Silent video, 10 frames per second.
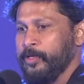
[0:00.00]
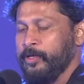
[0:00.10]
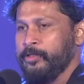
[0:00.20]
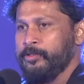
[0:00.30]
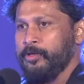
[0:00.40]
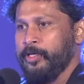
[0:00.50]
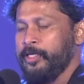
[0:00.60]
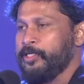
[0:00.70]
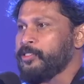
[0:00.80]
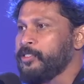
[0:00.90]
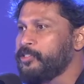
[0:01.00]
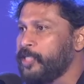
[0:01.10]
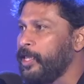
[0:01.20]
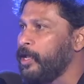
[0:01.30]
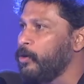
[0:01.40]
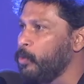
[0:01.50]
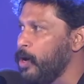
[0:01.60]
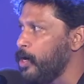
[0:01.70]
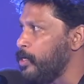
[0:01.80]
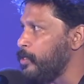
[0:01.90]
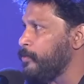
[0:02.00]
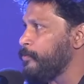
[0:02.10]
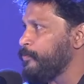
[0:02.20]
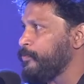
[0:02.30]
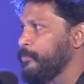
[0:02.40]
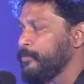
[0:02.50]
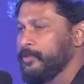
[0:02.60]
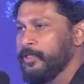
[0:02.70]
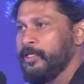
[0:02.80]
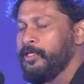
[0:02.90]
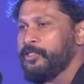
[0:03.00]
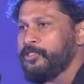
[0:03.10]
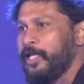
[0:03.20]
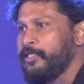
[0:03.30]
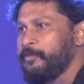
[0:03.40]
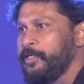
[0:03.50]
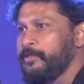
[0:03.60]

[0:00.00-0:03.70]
So he doesn't say a word. He just tells me,